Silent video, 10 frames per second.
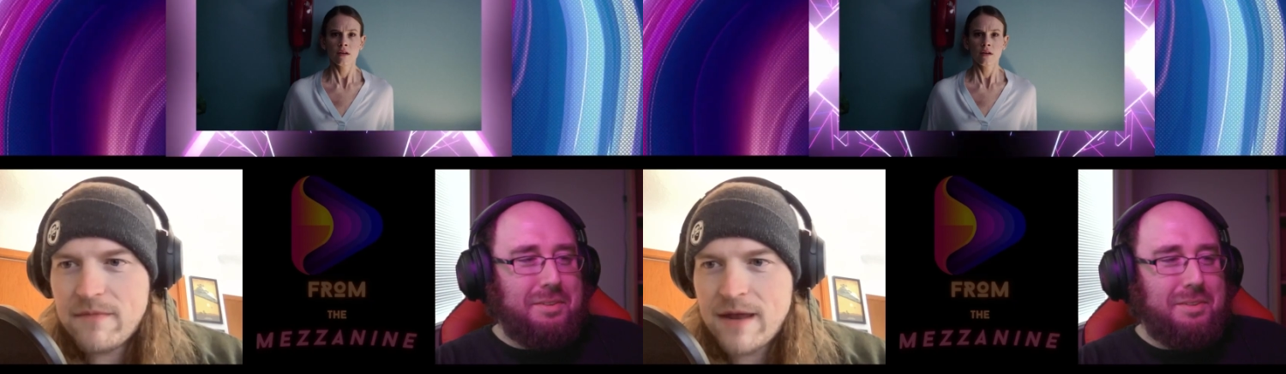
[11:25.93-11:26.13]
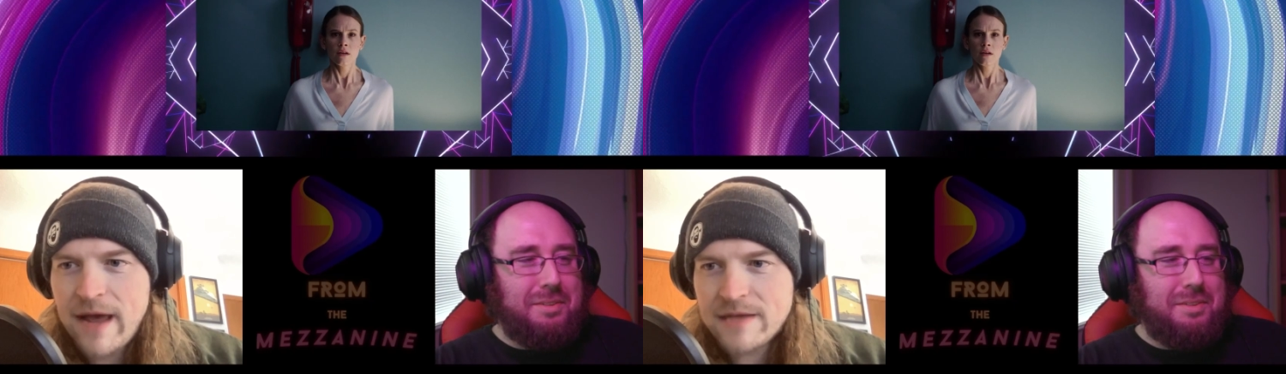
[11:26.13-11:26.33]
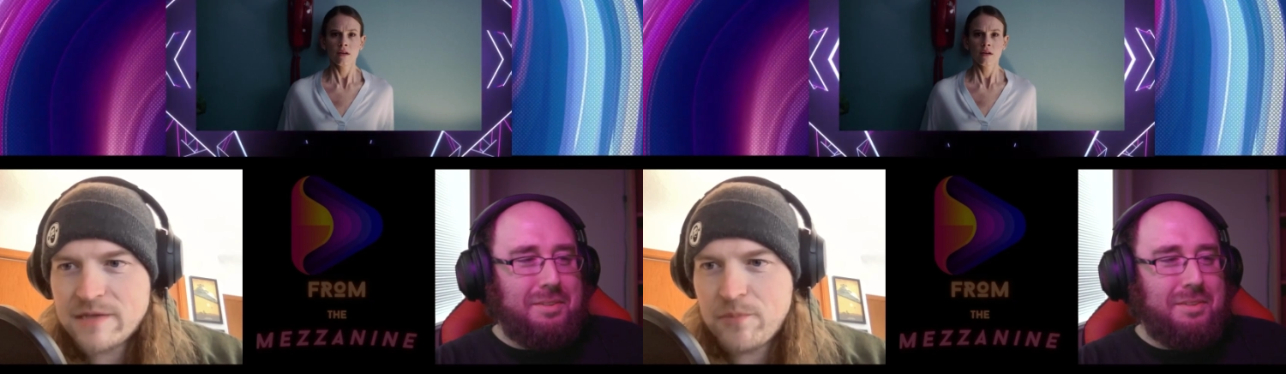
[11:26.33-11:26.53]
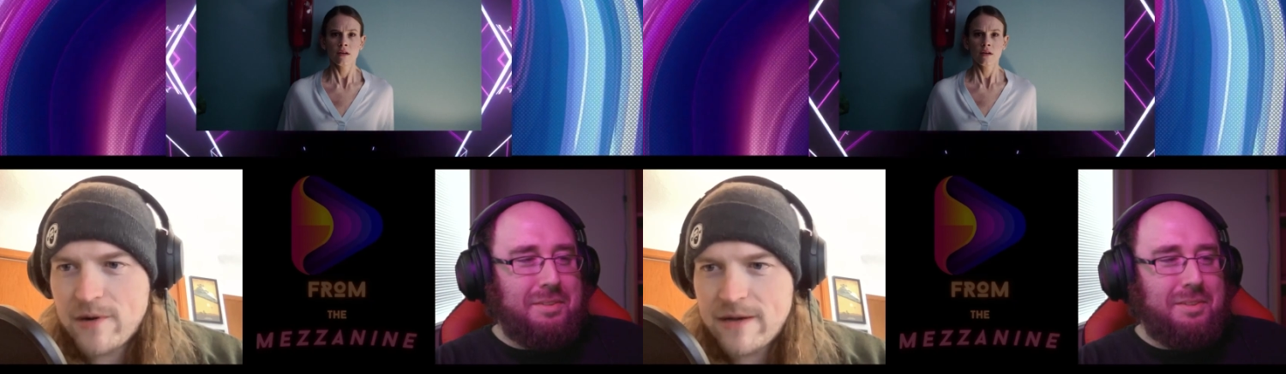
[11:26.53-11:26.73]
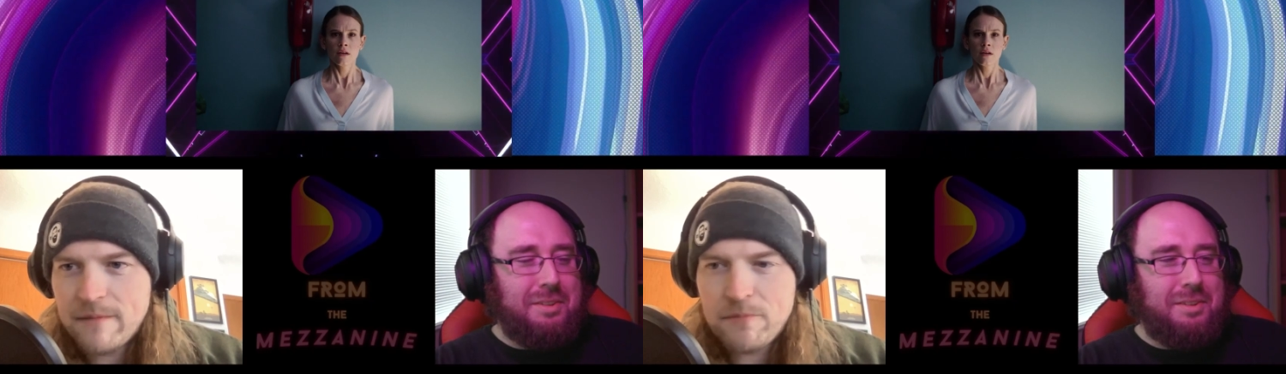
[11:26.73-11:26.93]
Speaker 1: it has a
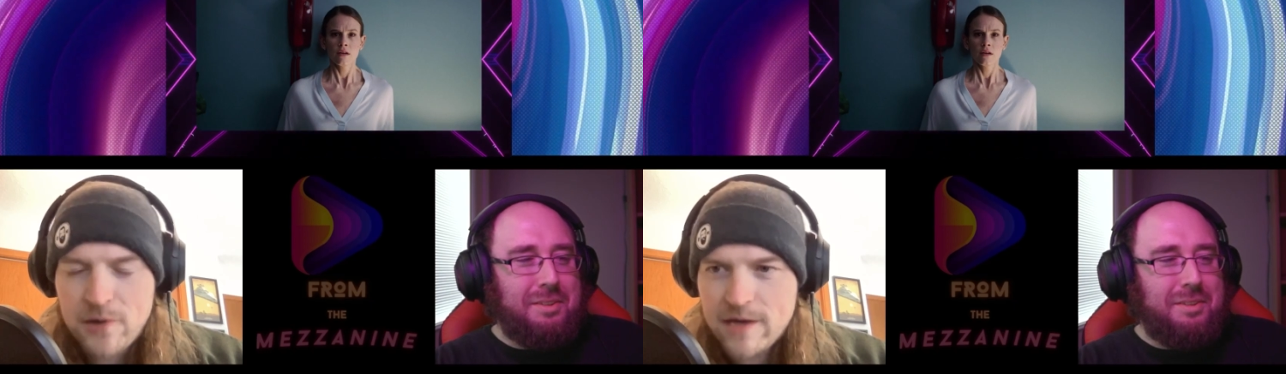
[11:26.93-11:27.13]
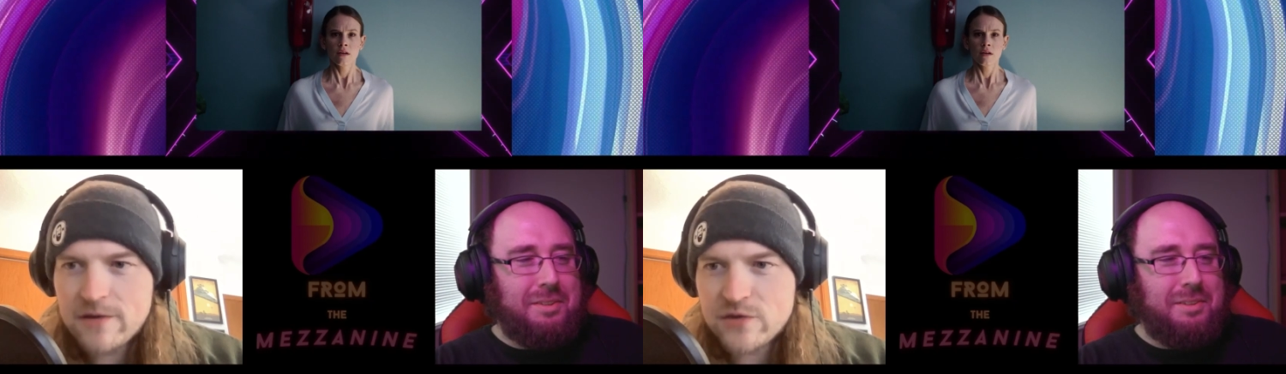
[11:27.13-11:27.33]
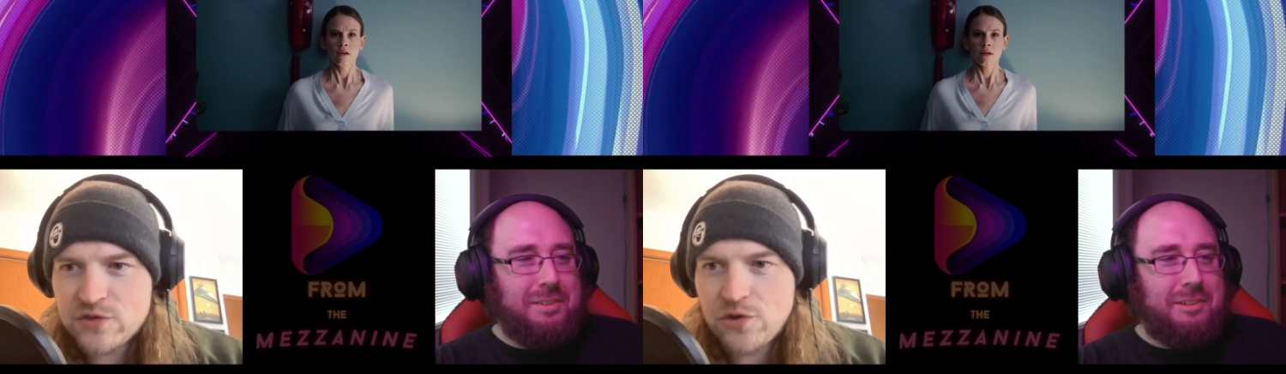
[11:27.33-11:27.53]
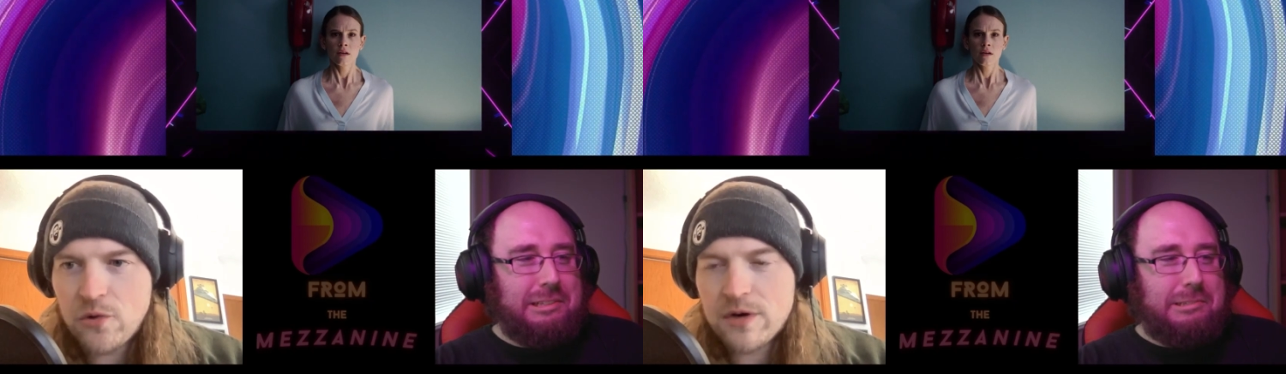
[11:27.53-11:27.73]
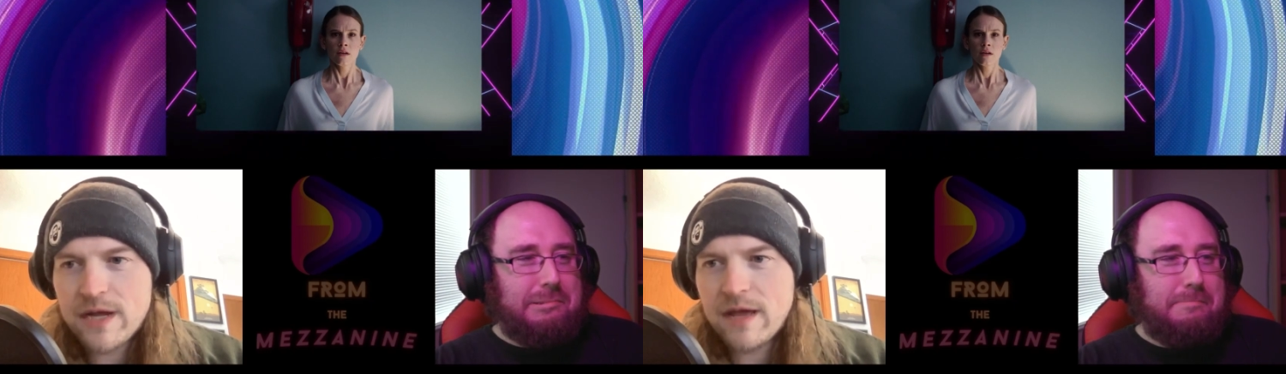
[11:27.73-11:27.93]
pretty pretty good
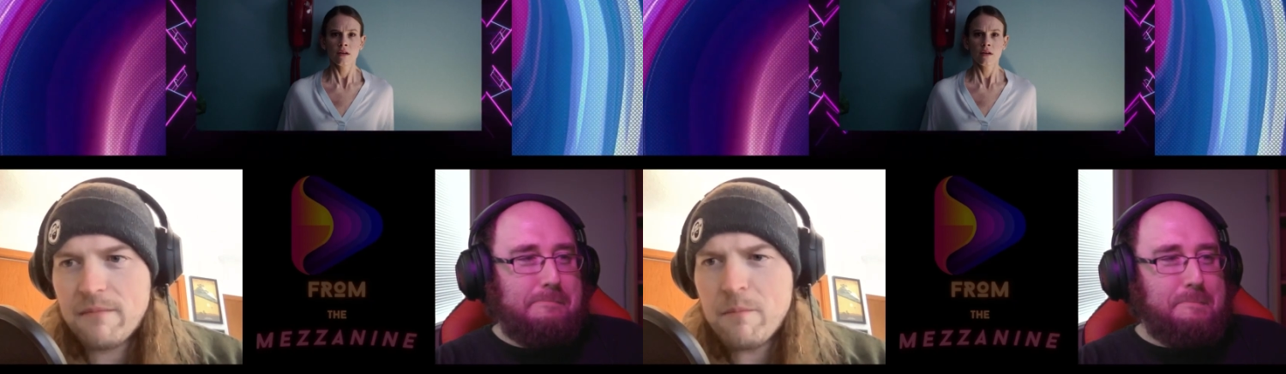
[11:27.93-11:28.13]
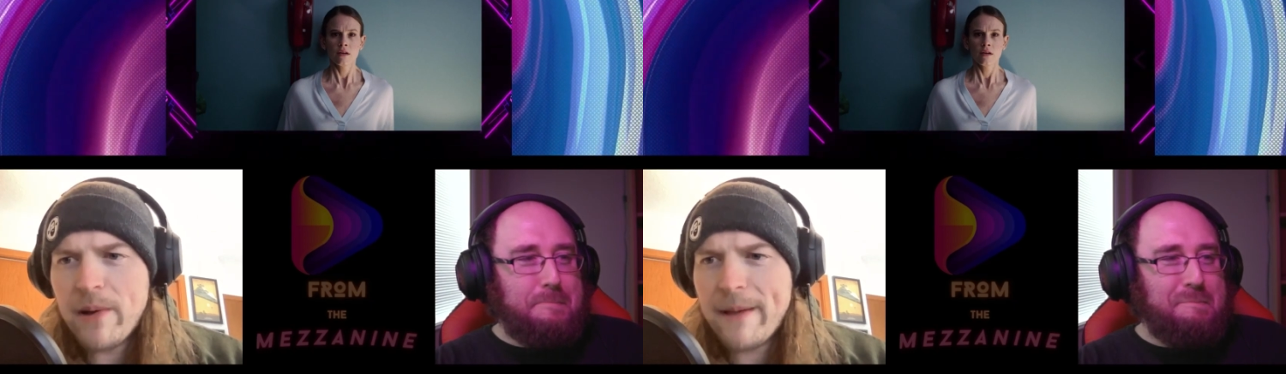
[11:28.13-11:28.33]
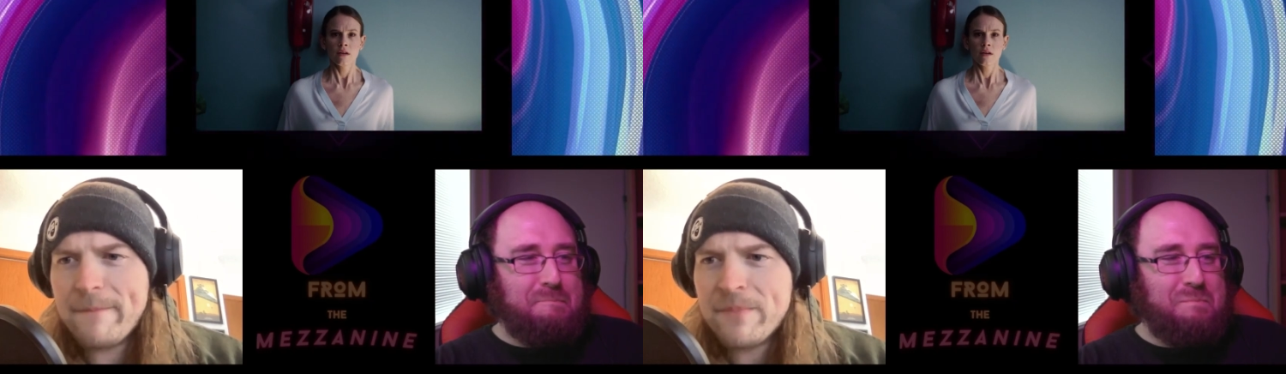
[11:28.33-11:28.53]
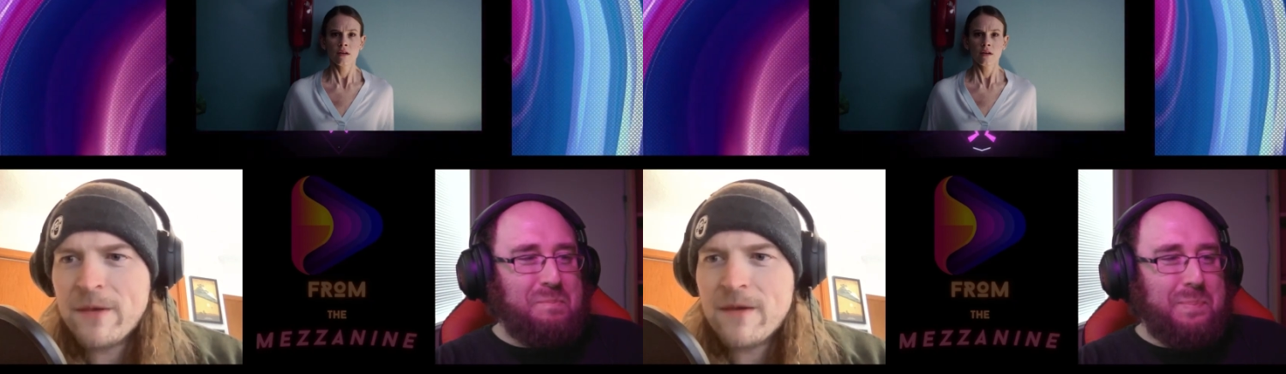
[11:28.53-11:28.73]
story, but